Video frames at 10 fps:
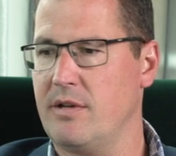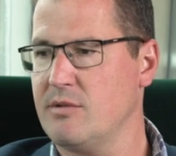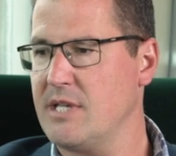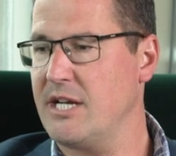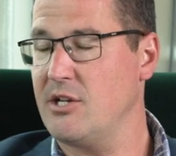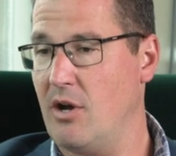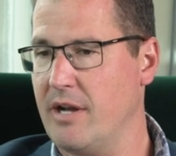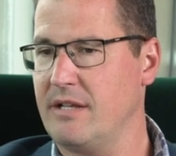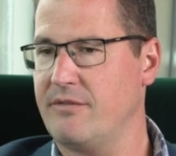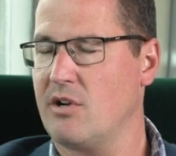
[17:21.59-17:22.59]
He was
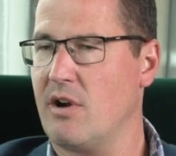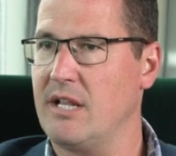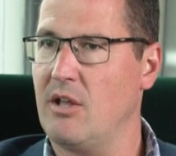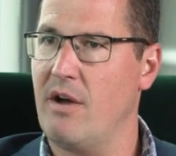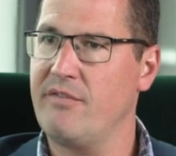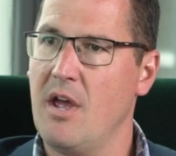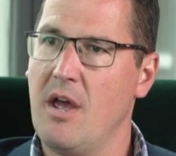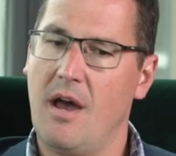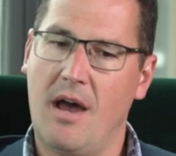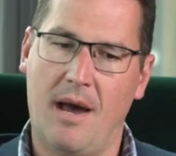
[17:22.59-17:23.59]
89. He lived a great life,
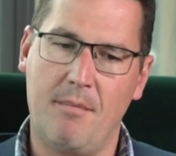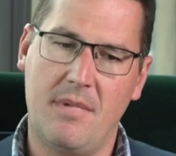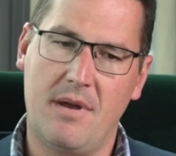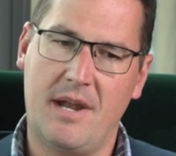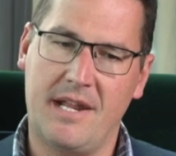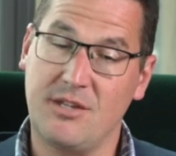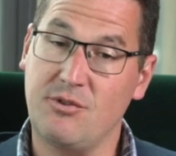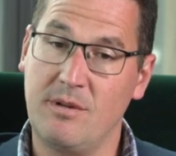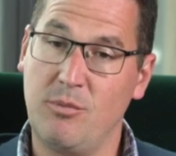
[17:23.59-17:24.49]
um, and he has written a